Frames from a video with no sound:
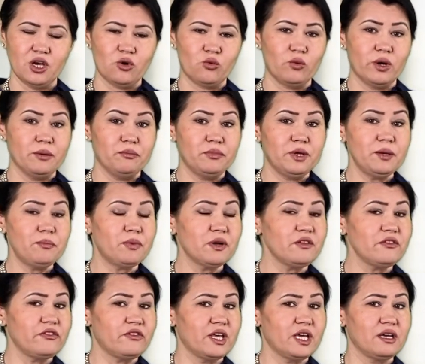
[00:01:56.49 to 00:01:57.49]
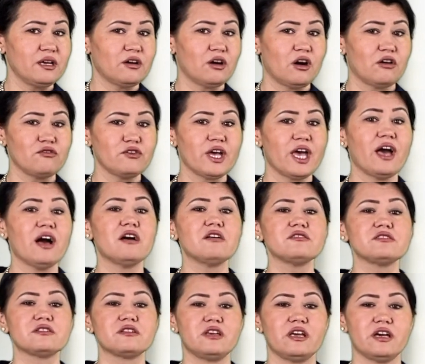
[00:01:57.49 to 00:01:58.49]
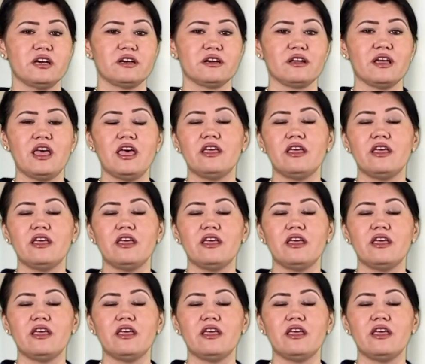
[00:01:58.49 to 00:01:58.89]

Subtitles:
When people think of healthcare,